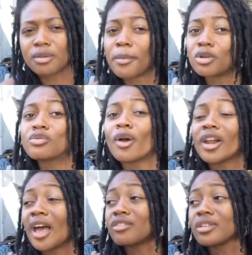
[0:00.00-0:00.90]
the most
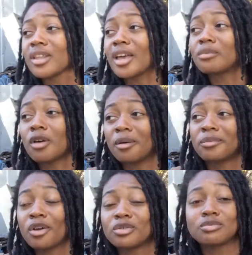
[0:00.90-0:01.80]
part after that
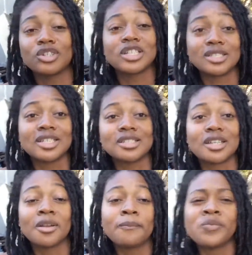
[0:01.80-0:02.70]
part was pretty
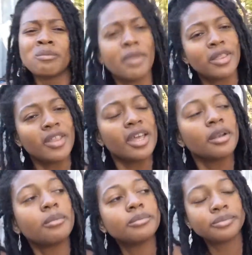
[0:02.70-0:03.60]
decent. But then